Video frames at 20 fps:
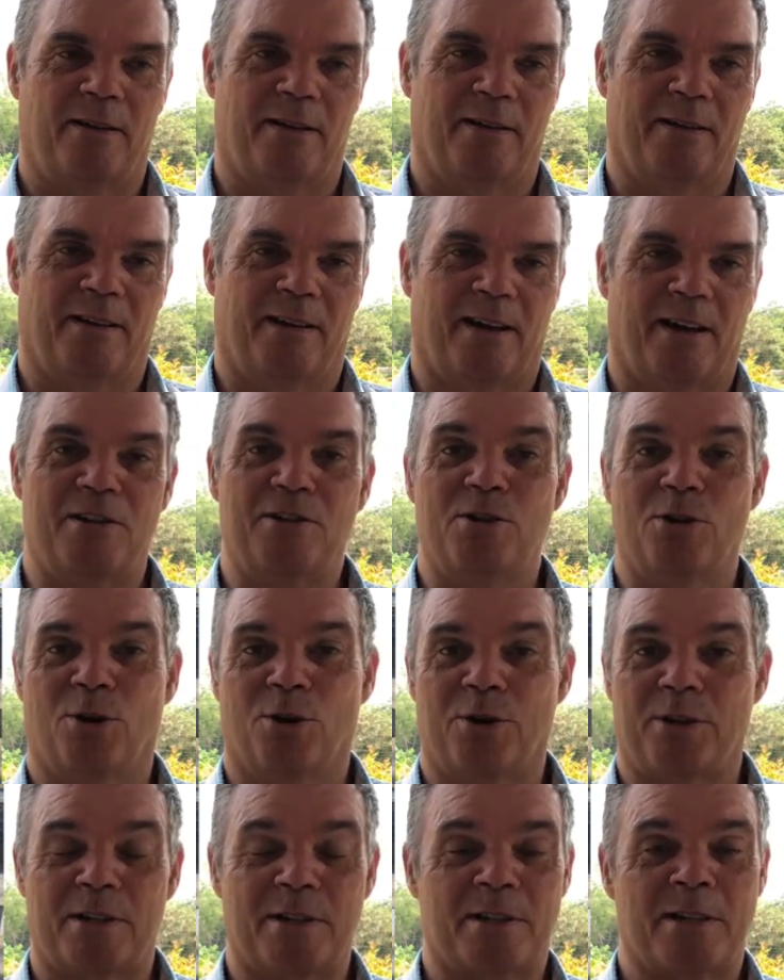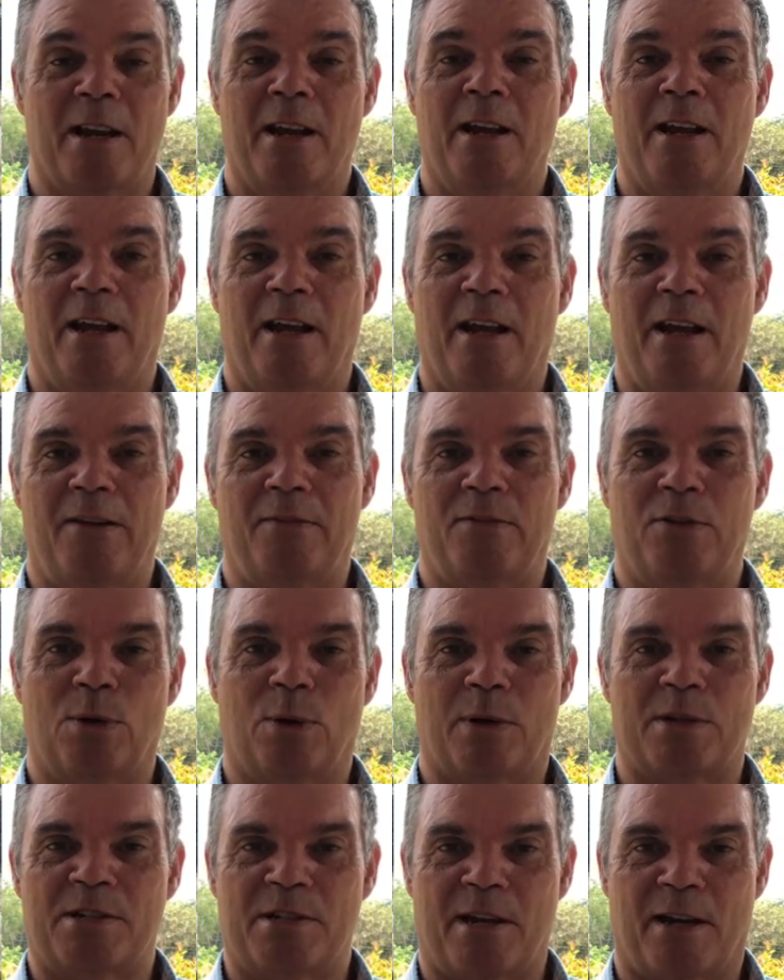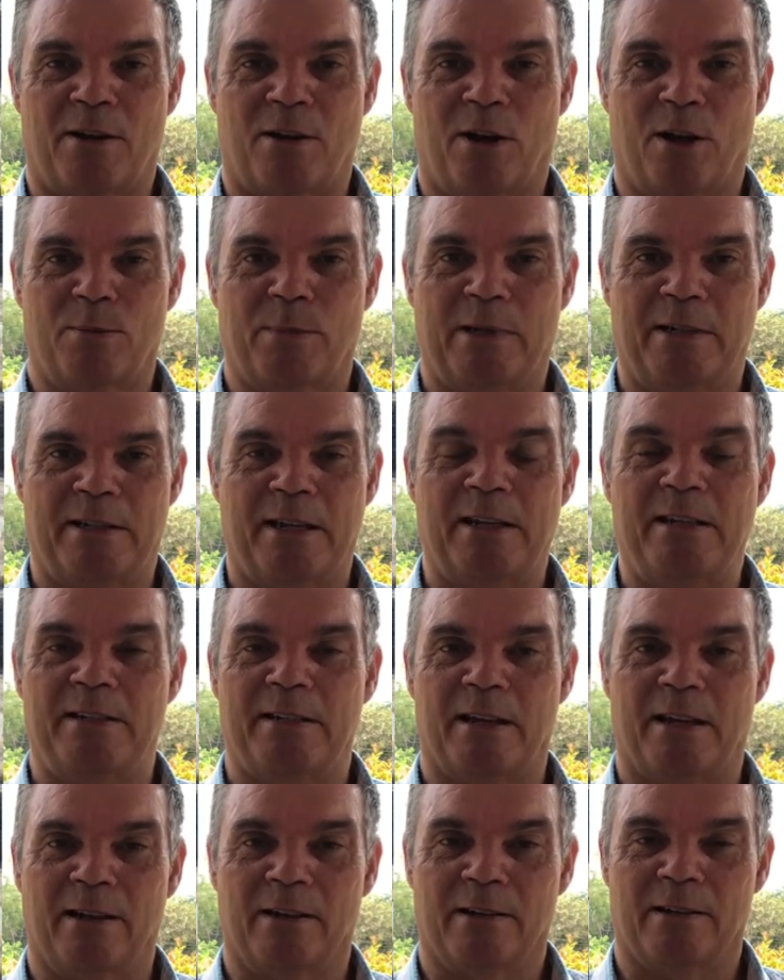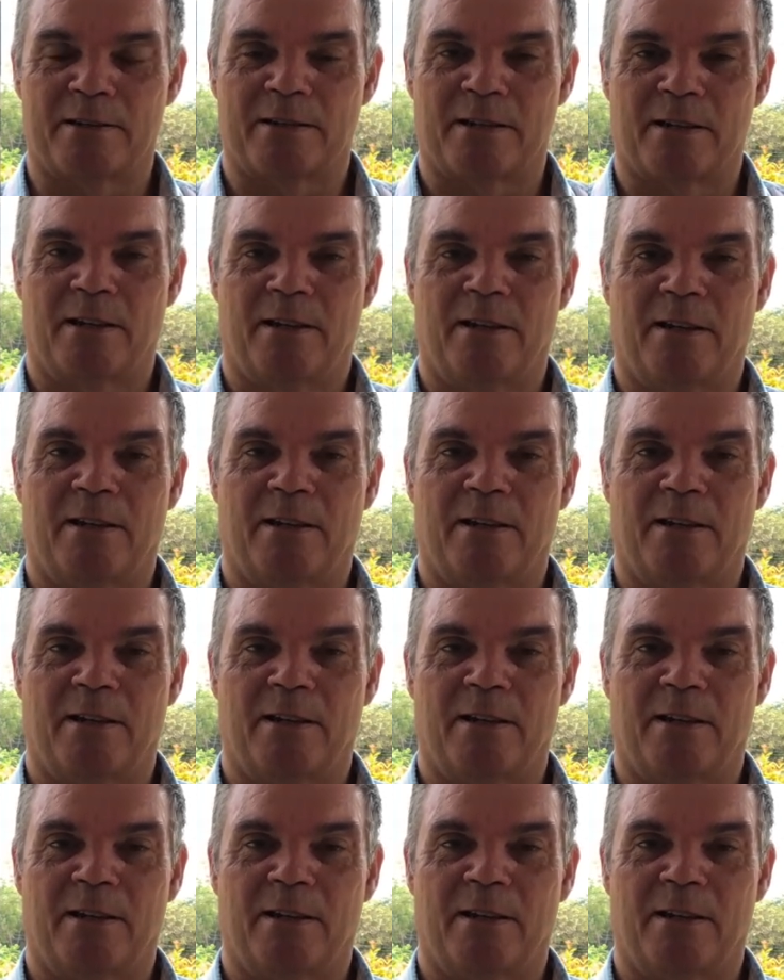I noticed, even though I sent all my details